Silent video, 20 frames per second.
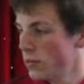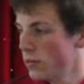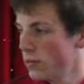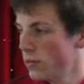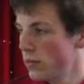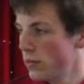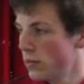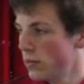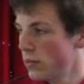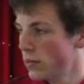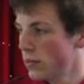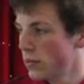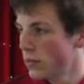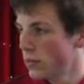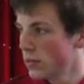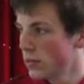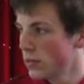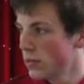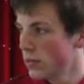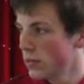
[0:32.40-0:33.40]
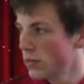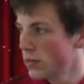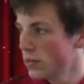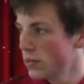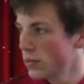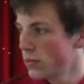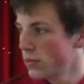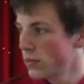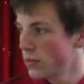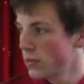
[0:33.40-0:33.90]

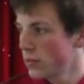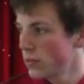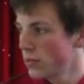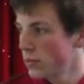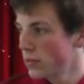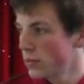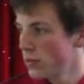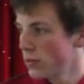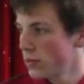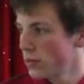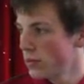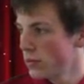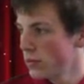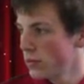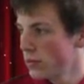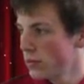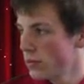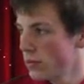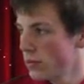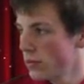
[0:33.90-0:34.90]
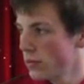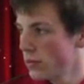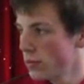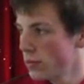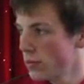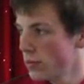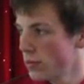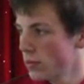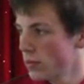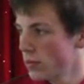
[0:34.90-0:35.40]

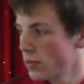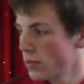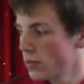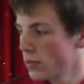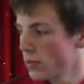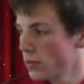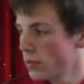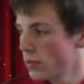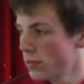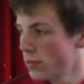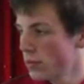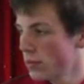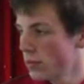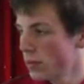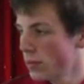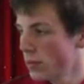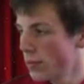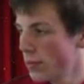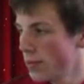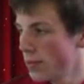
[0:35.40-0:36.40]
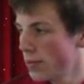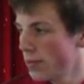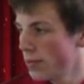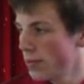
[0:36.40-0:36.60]
The person shown says nothing.